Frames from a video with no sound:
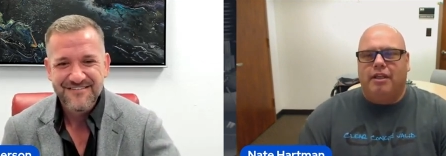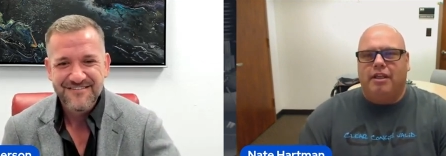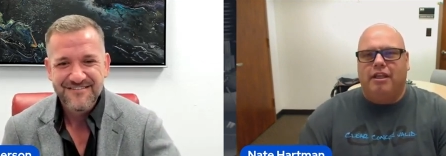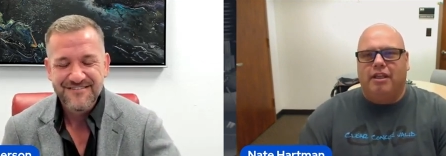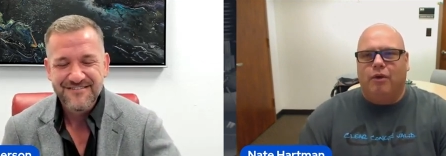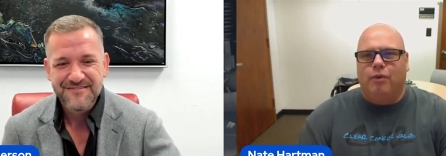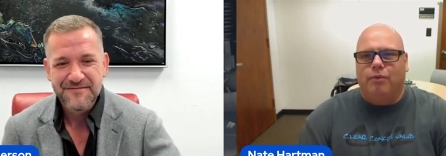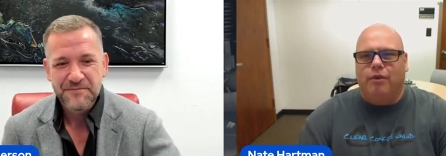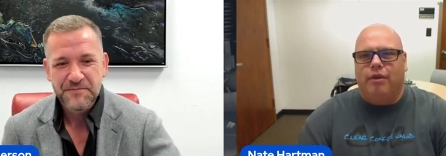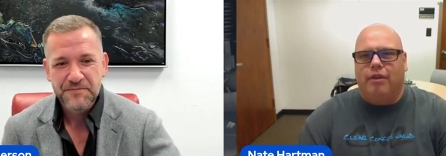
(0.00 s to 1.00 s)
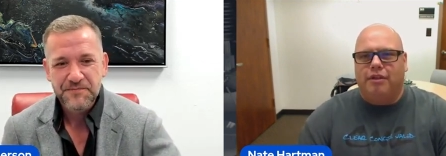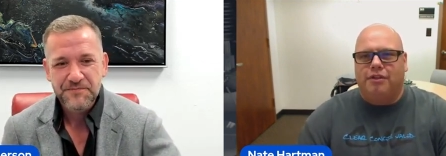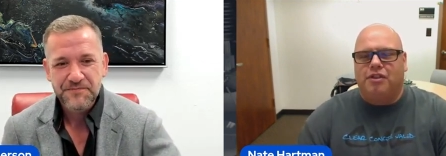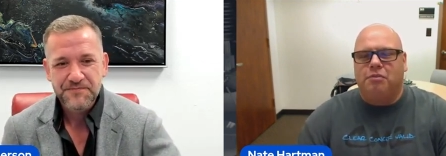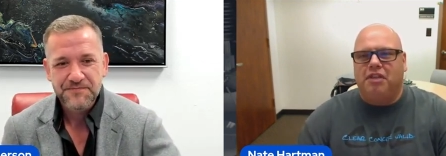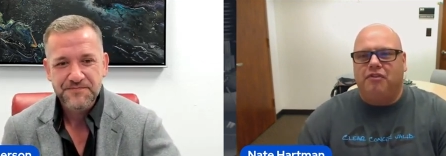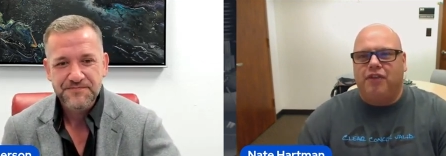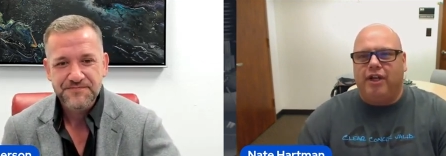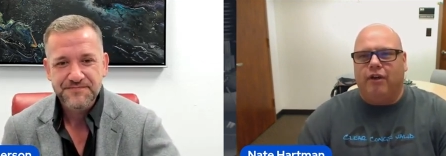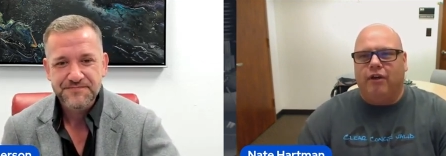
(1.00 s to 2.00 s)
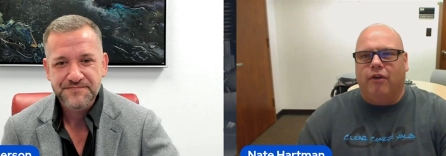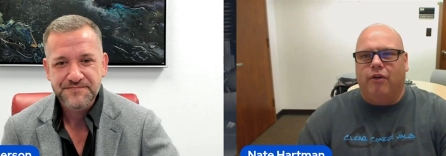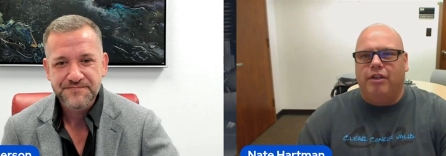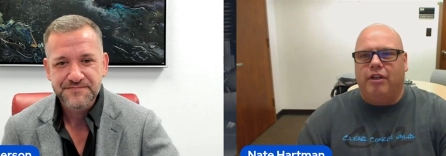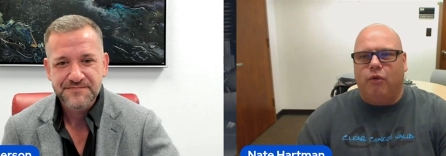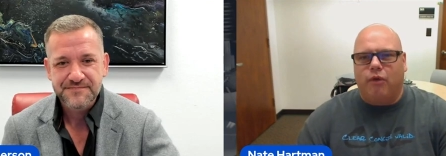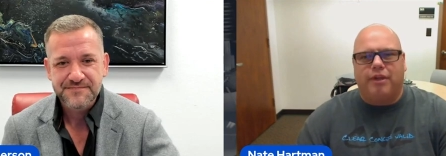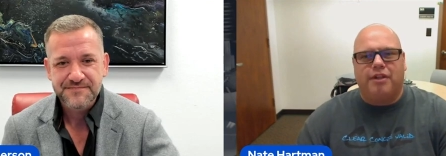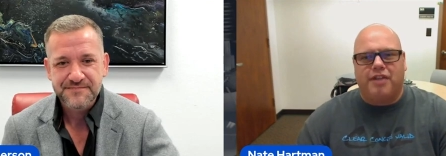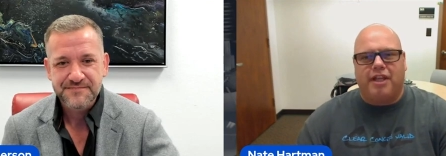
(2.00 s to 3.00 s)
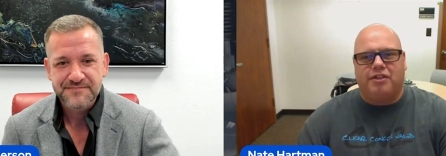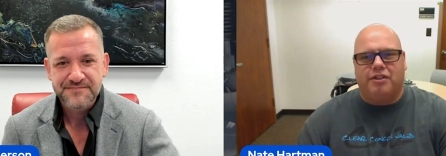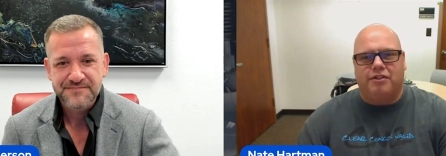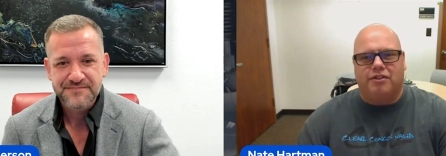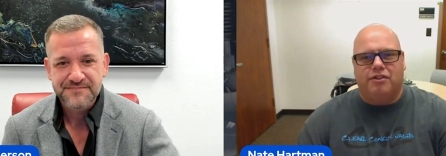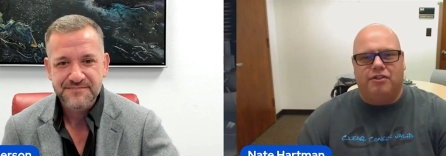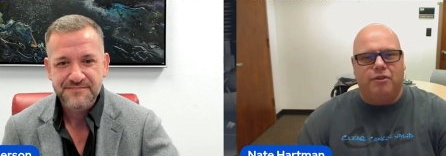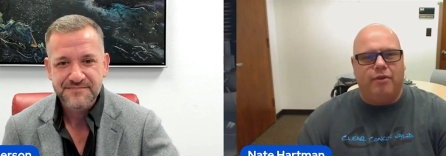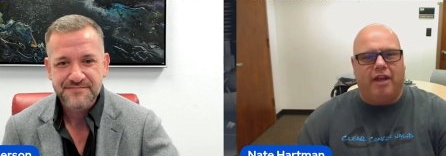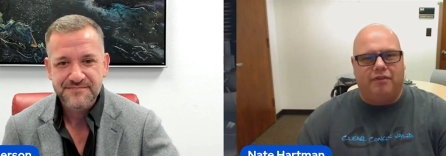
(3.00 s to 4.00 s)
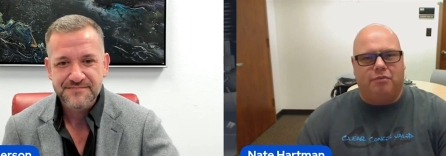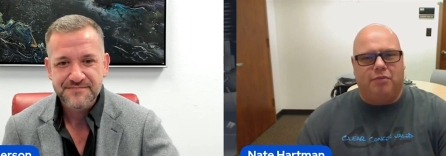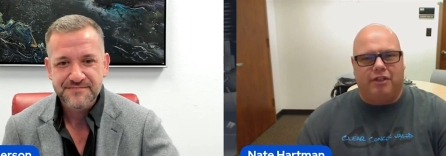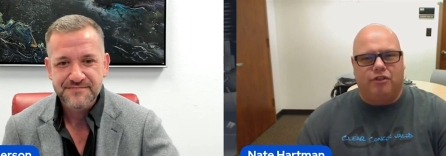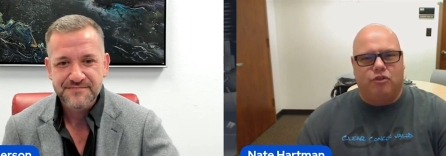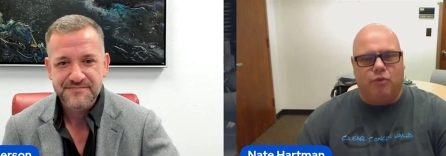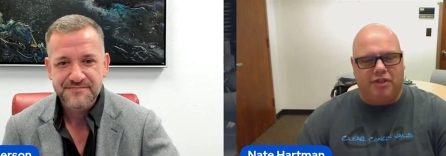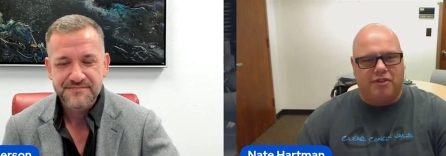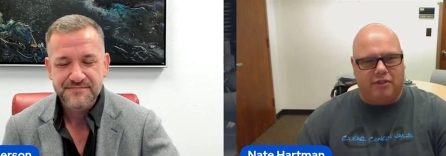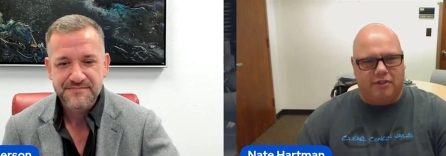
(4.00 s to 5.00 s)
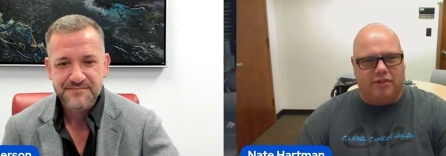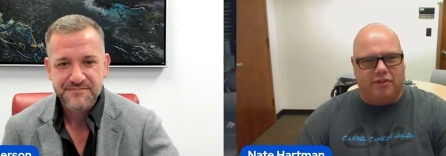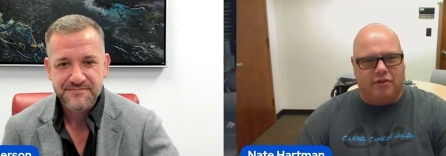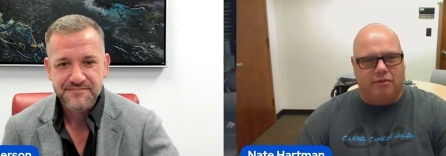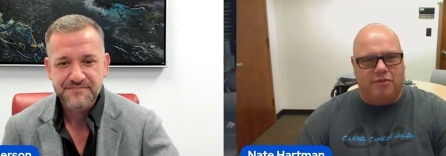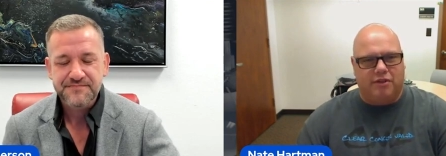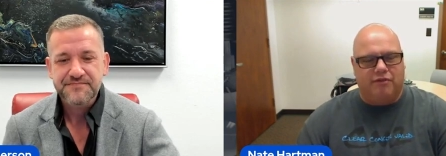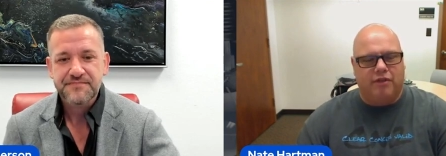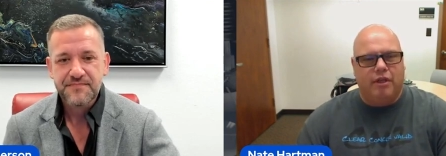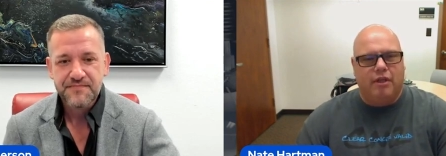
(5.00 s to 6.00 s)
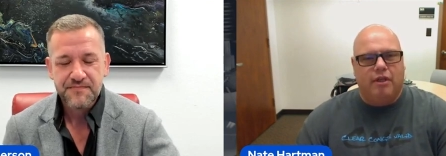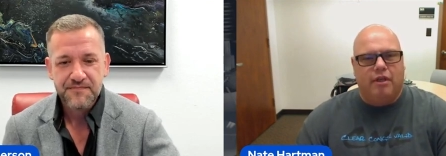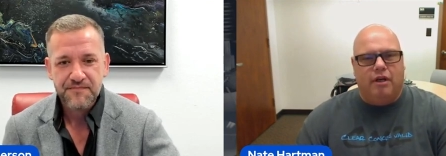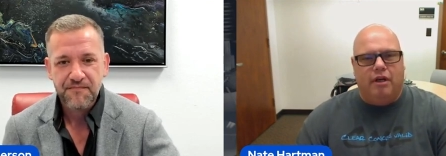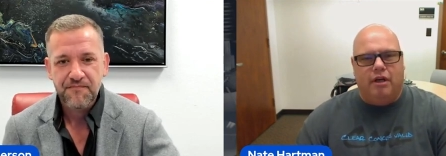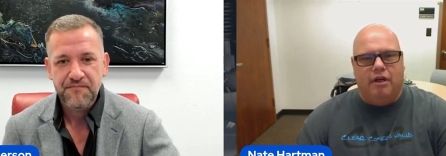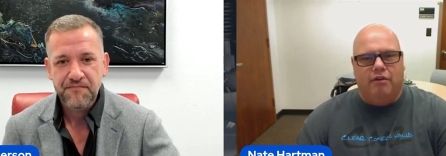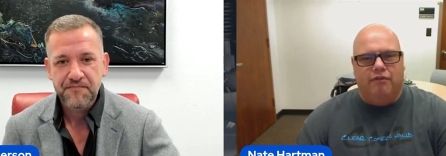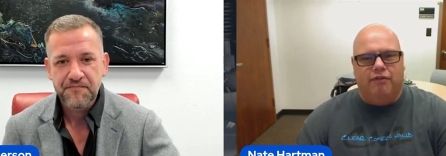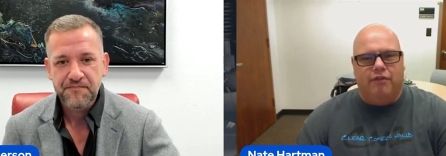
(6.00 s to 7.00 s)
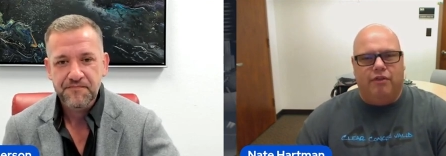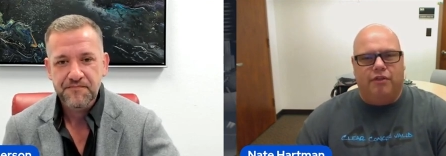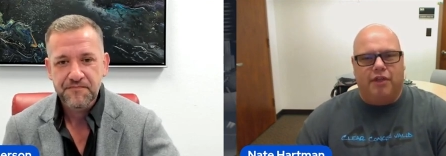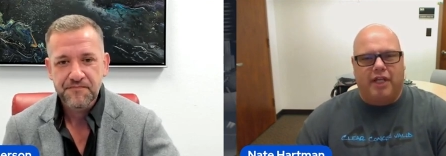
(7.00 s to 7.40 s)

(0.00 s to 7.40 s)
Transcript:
Speaker 1: you know to be fair, you know organizations do have to make choices in terms of of the